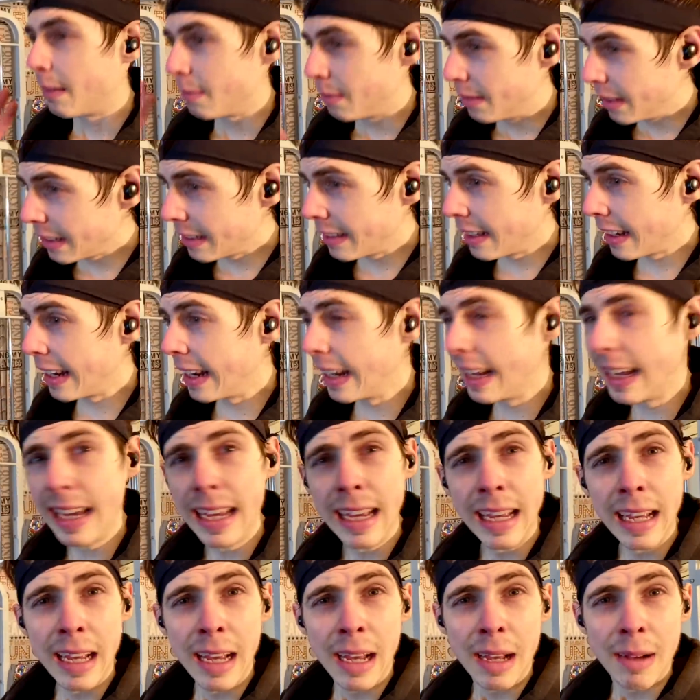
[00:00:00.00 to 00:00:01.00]
dizzy,
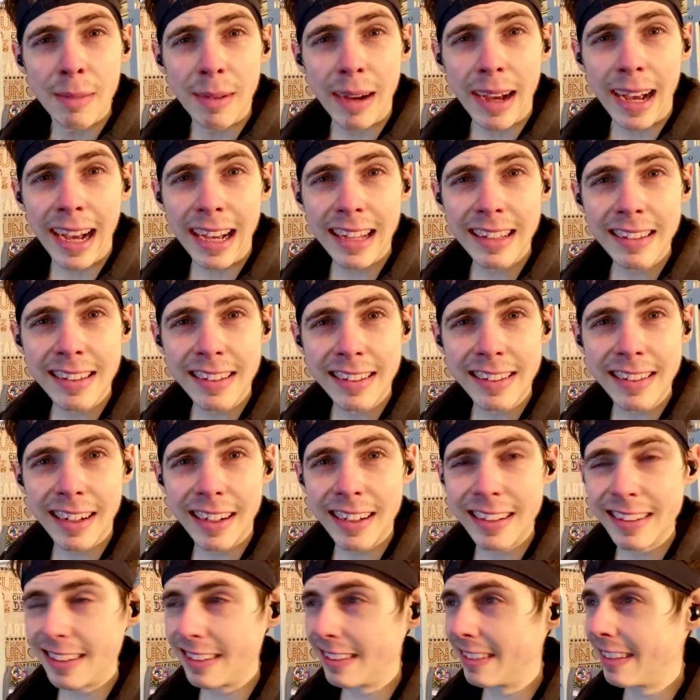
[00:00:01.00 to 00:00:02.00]
my hands are
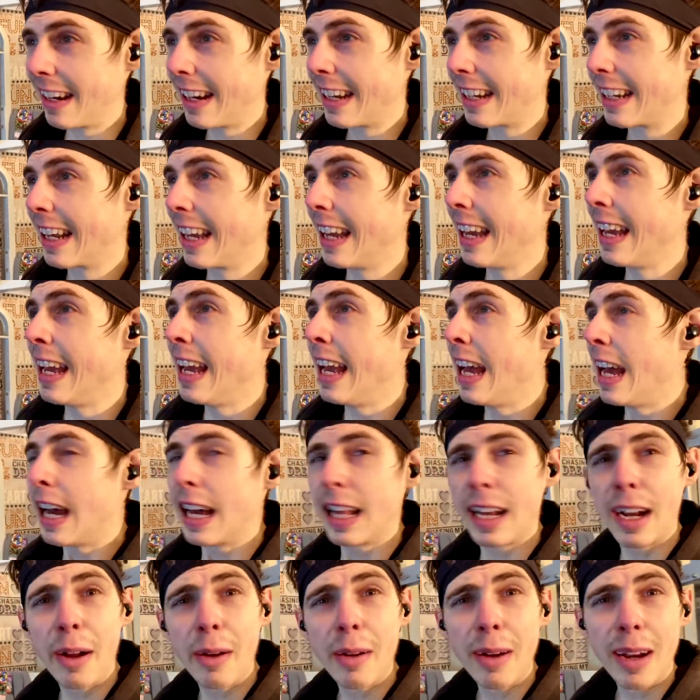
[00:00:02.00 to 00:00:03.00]
starting to shake,
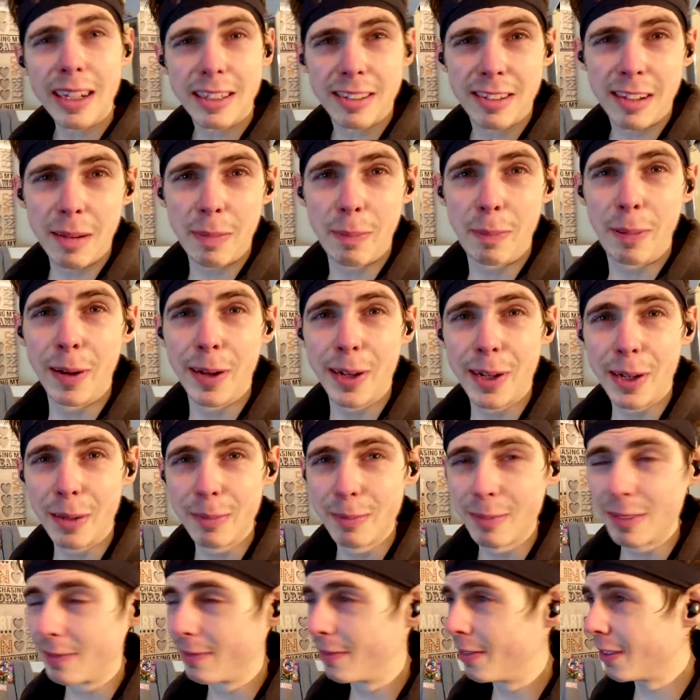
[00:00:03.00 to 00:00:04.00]
and I would actually put
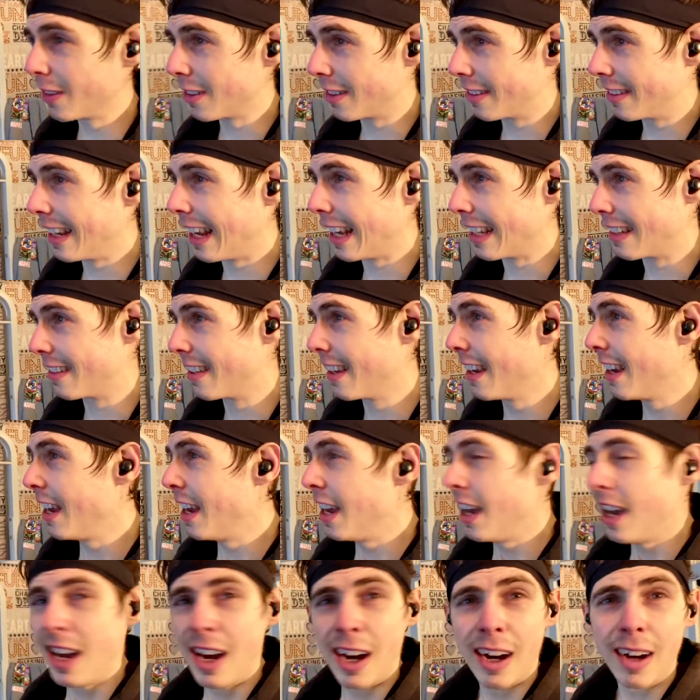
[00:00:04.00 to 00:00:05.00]
up the full stats
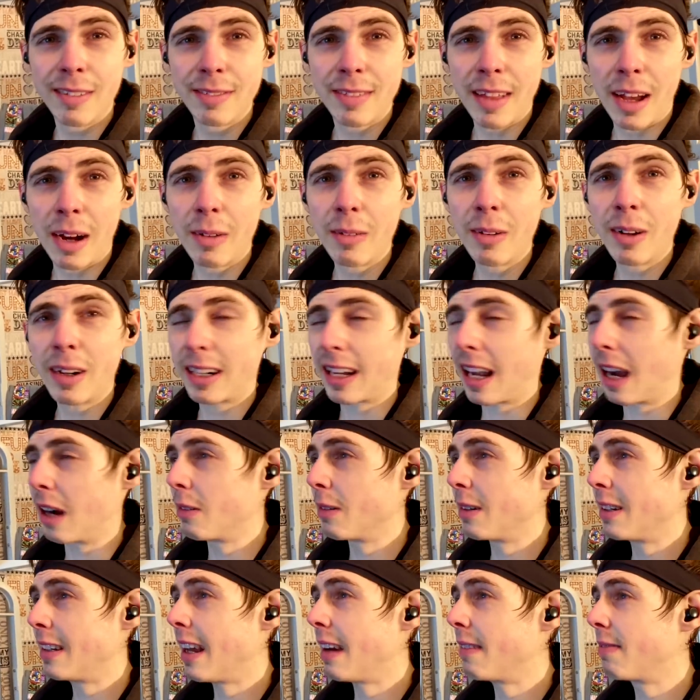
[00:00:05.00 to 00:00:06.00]
of that workout.
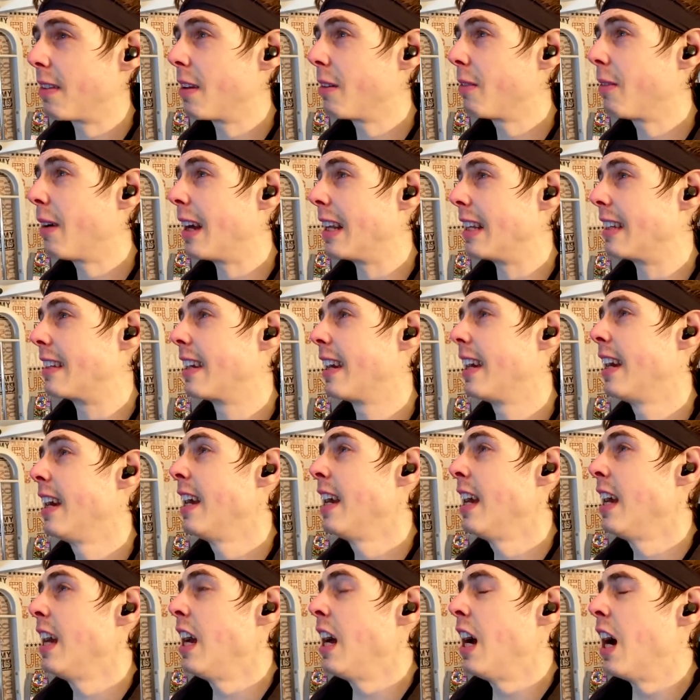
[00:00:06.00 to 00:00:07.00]
We definitely went
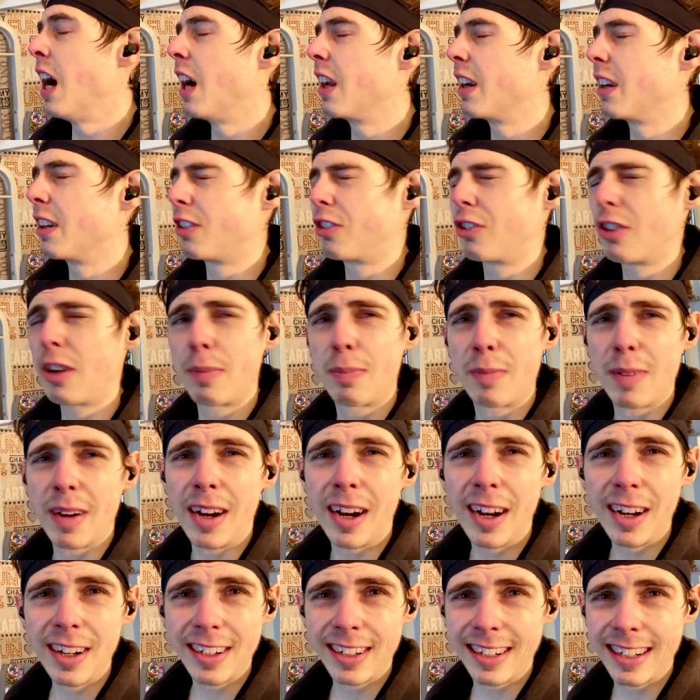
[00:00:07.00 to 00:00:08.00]
on a trip to
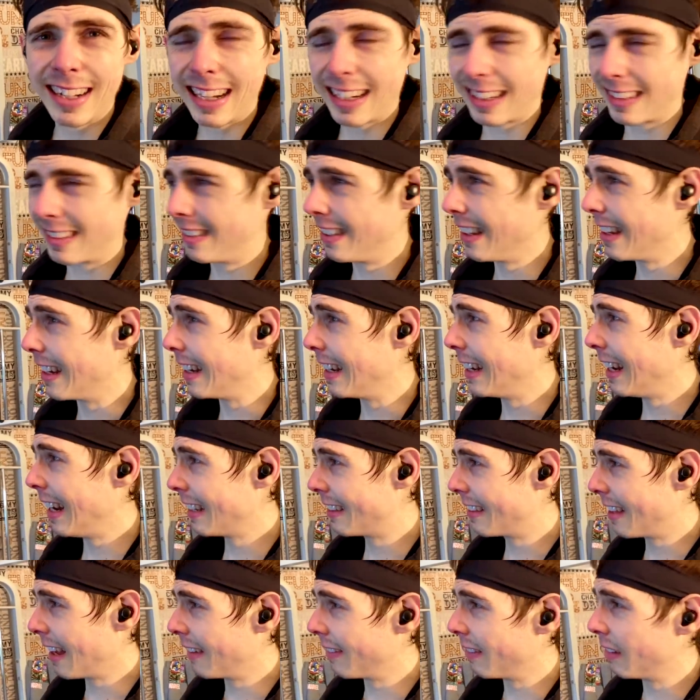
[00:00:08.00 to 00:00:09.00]
Heart Attack City.
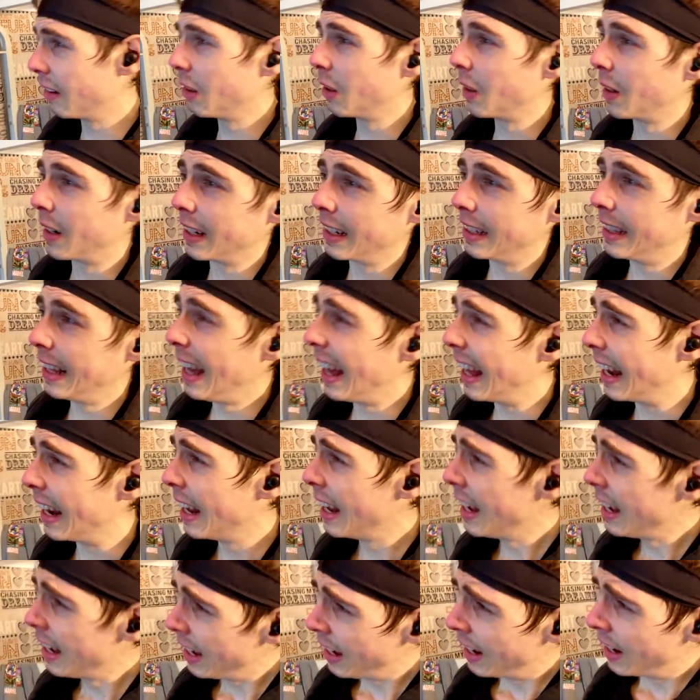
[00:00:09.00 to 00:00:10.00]
Let's have a look at that.
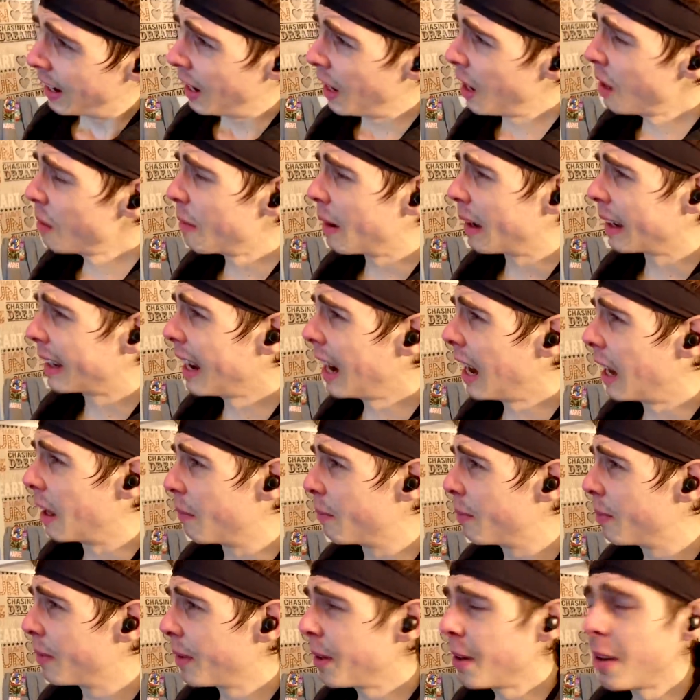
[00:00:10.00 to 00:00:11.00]
Oh my
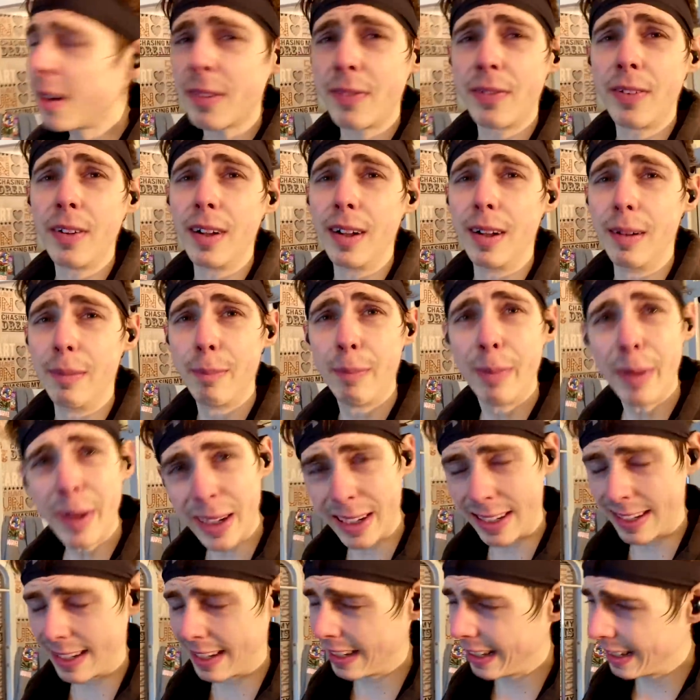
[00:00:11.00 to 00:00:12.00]
God, beautiful.
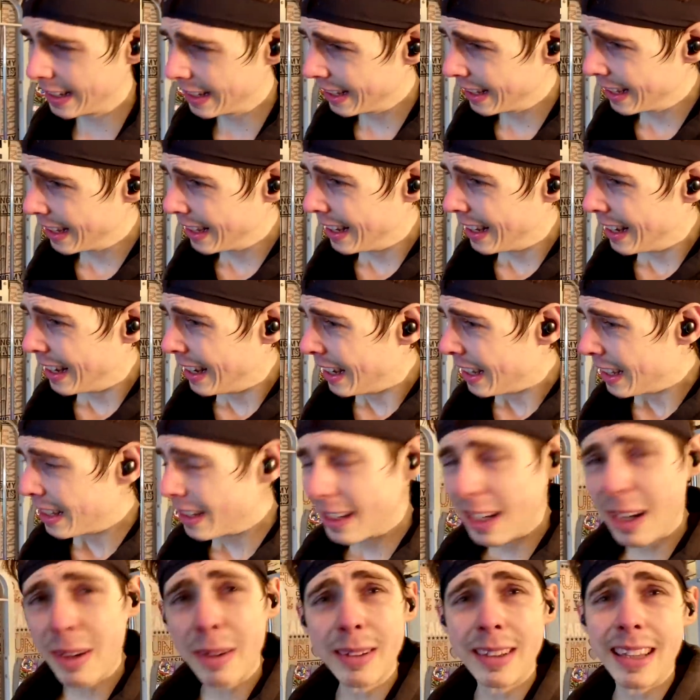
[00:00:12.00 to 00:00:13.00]
But
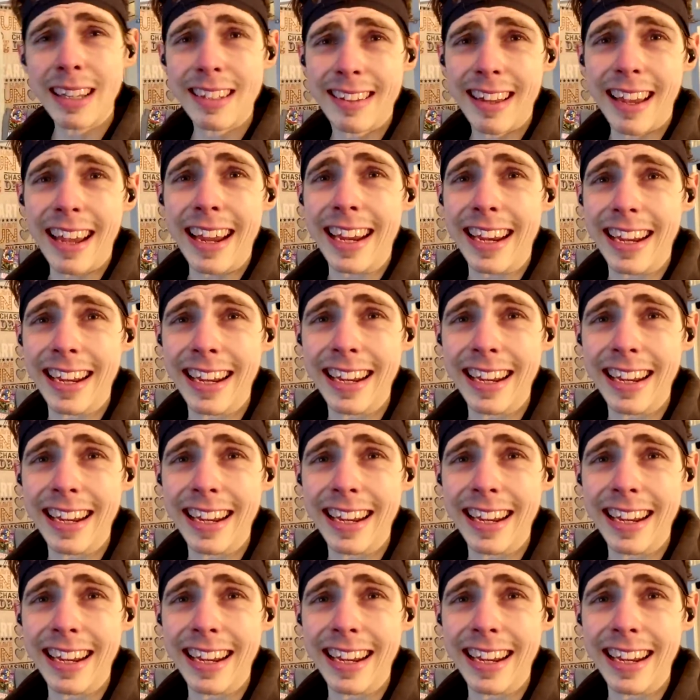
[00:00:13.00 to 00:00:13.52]
you know what they say.